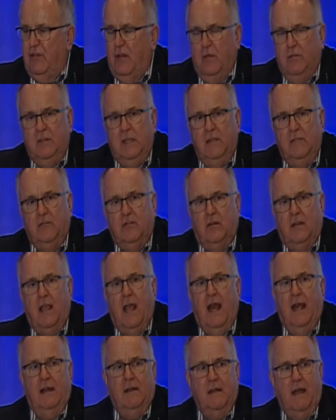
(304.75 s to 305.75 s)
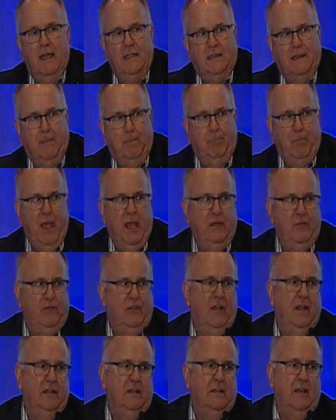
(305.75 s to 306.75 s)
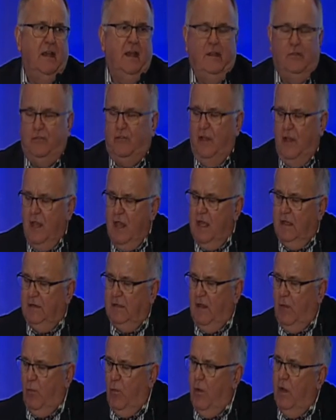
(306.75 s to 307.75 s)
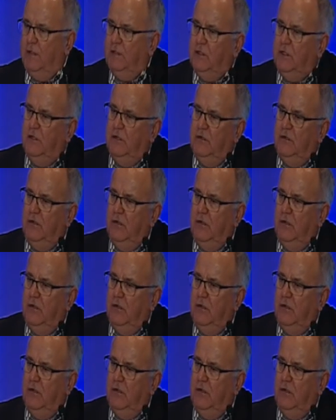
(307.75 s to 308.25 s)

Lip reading: So these are kind of like the basic tests that one can